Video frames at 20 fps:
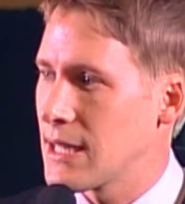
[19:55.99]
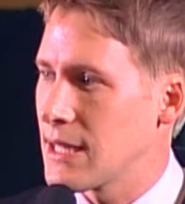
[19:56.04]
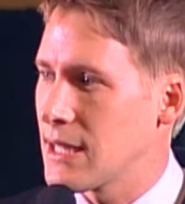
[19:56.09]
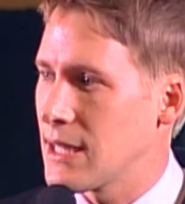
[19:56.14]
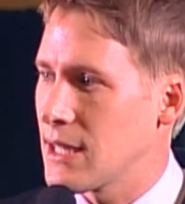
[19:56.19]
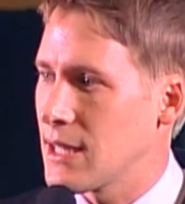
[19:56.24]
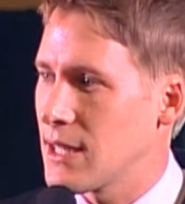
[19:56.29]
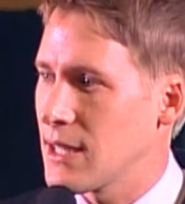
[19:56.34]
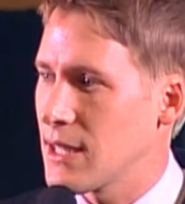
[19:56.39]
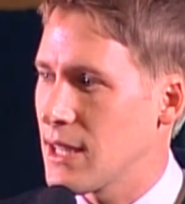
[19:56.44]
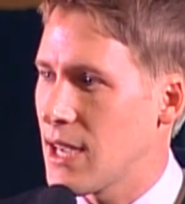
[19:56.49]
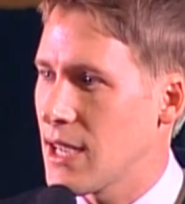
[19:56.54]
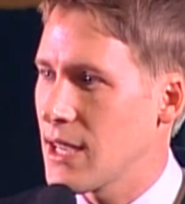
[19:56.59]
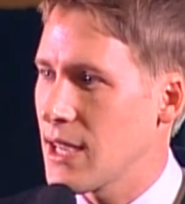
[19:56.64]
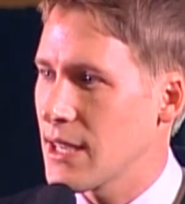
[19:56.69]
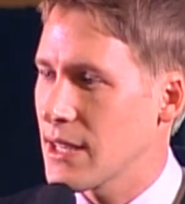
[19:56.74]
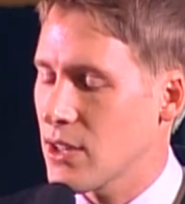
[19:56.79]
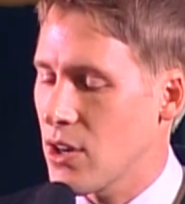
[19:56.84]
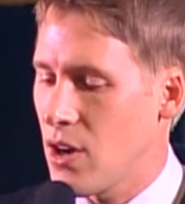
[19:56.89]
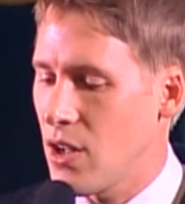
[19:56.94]
And
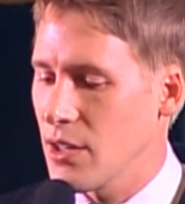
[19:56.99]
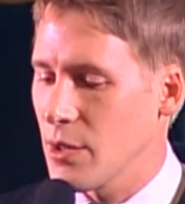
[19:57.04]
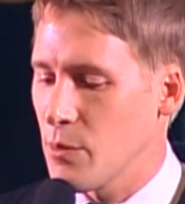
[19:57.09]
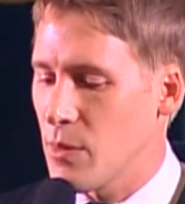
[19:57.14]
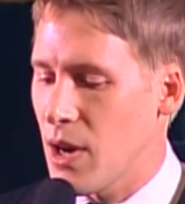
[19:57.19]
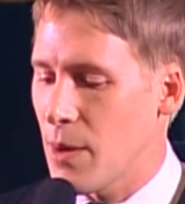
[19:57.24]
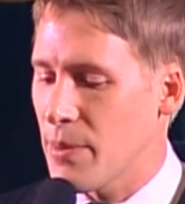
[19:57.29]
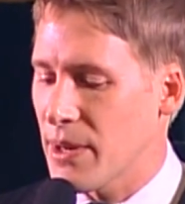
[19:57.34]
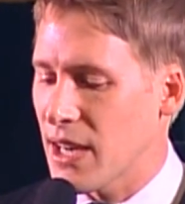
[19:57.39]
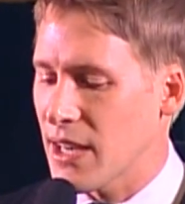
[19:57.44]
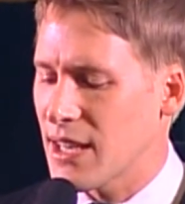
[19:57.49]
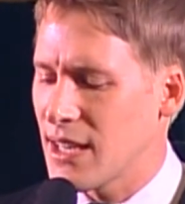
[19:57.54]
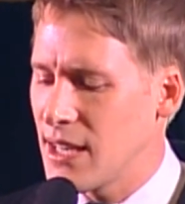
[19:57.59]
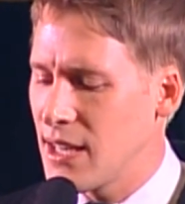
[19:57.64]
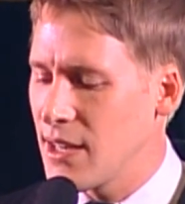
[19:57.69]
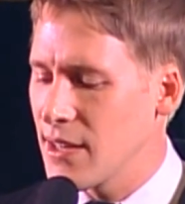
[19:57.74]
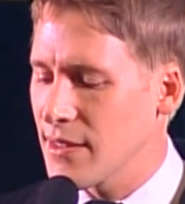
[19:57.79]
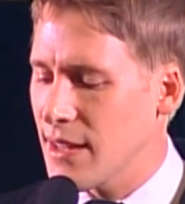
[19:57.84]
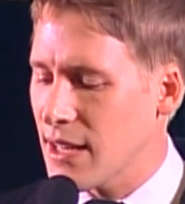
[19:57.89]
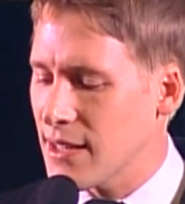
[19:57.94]
I called him
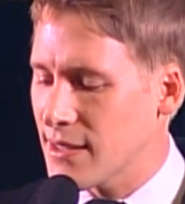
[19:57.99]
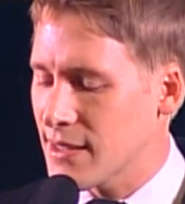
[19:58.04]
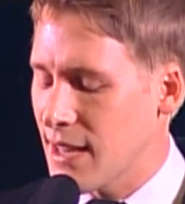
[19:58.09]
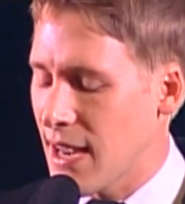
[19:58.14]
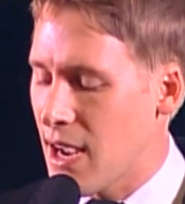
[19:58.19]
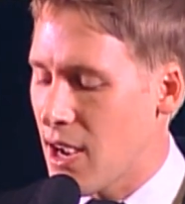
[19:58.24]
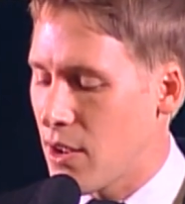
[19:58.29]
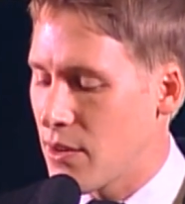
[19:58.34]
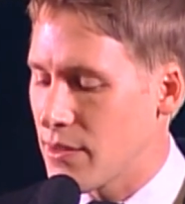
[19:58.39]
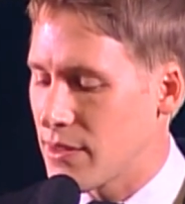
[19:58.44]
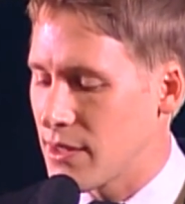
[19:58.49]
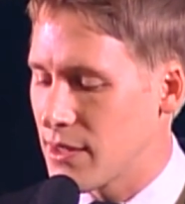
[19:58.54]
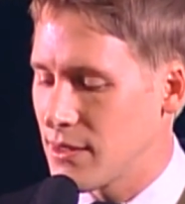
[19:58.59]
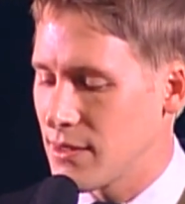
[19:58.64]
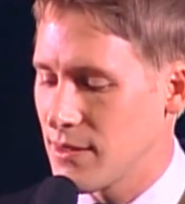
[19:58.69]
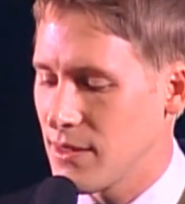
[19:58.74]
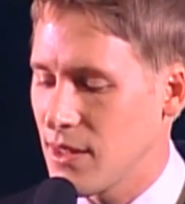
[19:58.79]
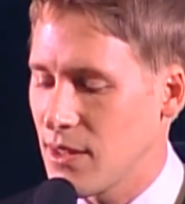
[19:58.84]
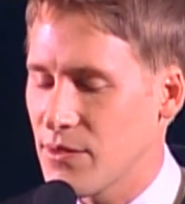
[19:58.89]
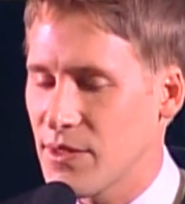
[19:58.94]
up, and I could hear that
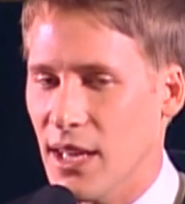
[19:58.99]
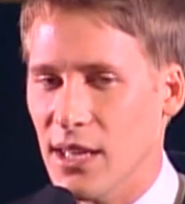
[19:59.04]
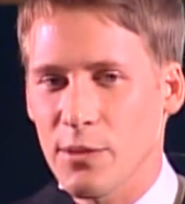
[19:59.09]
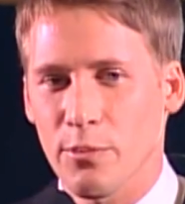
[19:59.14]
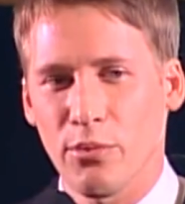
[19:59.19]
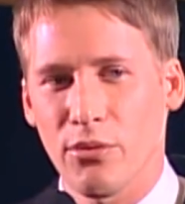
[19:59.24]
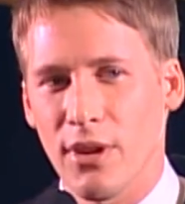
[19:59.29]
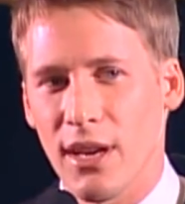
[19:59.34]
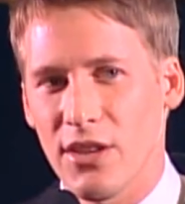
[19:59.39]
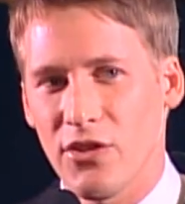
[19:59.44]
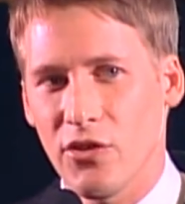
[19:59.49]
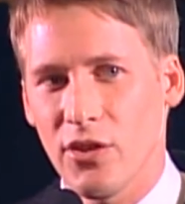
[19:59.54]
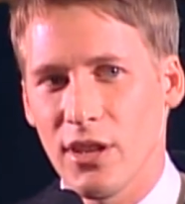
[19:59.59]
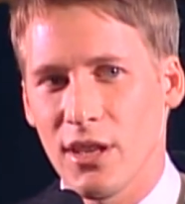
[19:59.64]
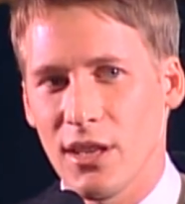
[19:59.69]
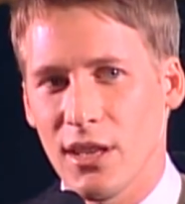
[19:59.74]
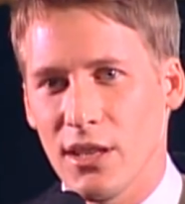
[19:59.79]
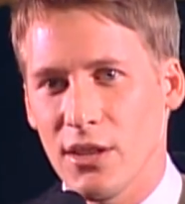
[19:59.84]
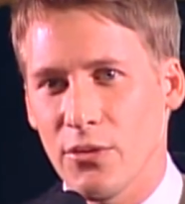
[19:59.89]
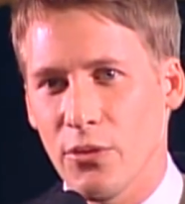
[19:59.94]
sound of
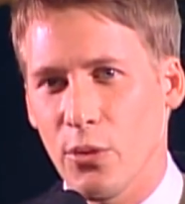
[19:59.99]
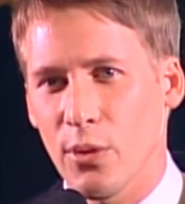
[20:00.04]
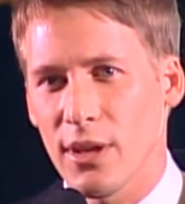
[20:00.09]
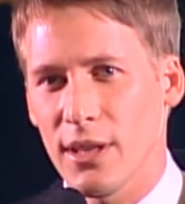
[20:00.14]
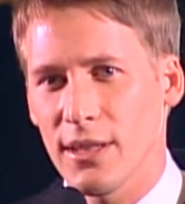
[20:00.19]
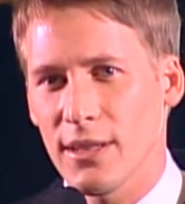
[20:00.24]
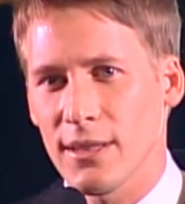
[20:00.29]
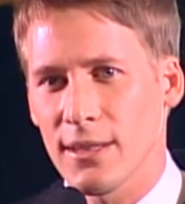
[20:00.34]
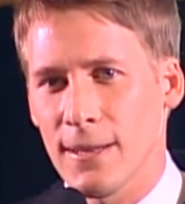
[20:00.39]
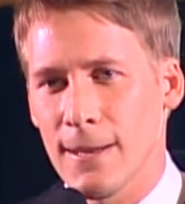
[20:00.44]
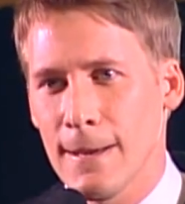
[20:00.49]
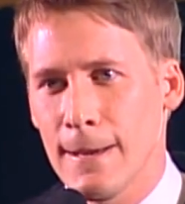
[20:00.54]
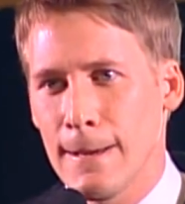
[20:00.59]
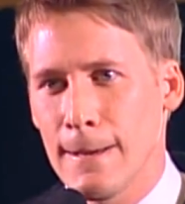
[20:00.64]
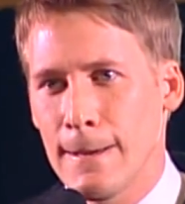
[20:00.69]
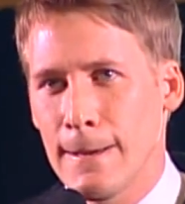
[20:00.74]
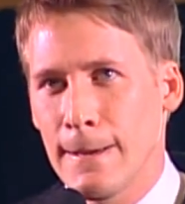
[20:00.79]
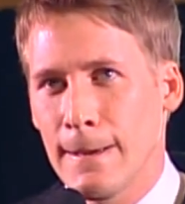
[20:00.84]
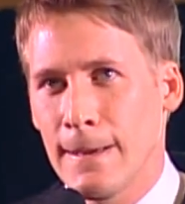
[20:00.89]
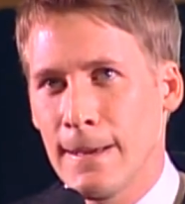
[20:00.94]
desperation in his
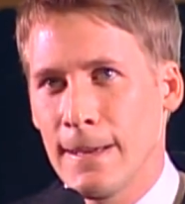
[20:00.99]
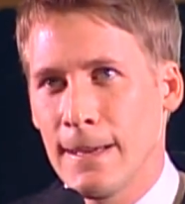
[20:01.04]
voice.